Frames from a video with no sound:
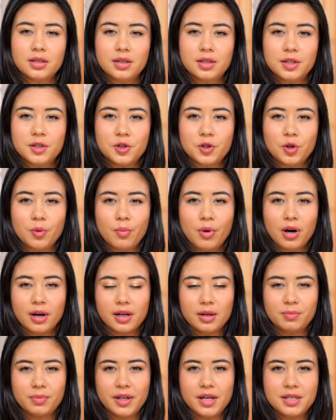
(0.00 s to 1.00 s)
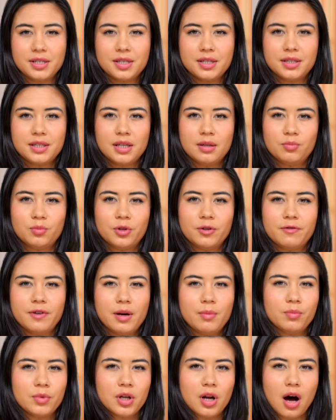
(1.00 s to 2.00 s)
the digital marketplaces and
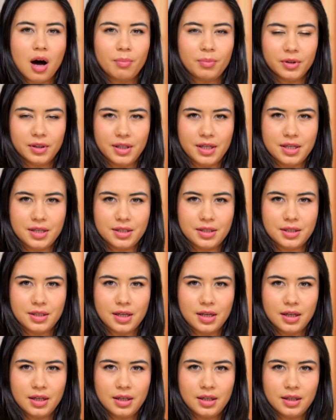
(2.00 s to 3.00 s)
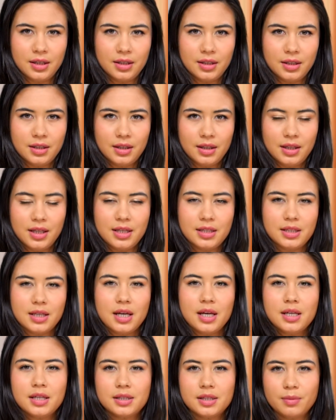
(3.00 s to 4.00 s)
prevent monopolies. This
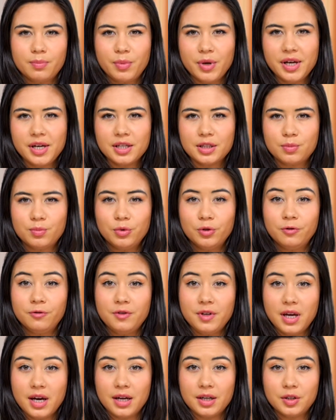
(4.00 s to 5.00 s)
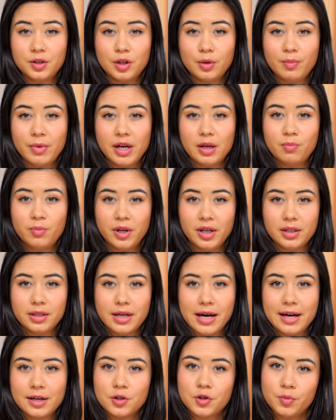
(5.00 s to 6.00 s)
is the biggest move yet to make big
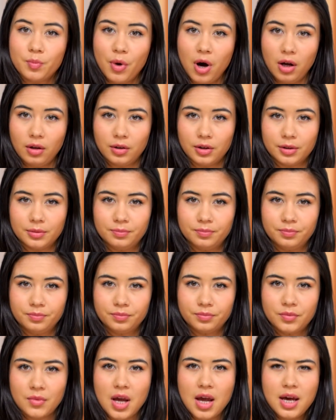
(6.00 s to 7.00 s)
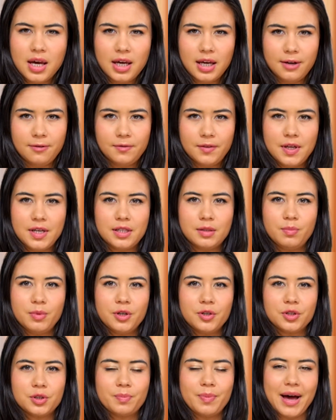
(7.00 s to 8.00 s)
tech smaller. If these
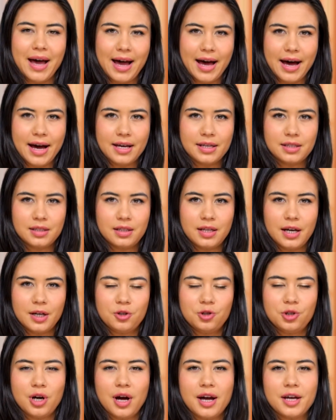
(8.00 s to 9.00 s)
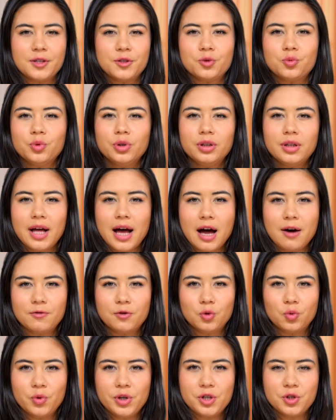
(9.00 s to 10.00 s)
bills pass, tech giants will have
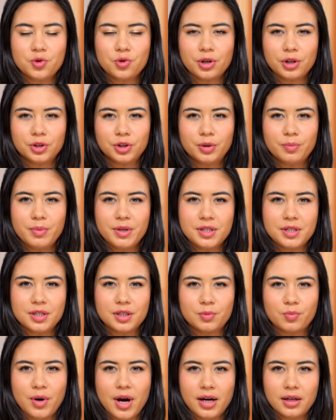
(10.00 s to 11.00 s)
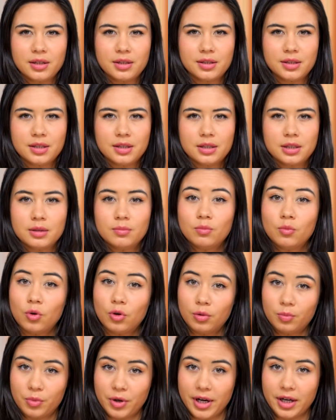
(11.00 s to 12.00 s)
to restructure business practices
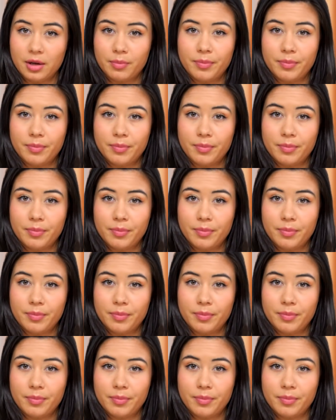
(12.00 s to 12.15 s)
or break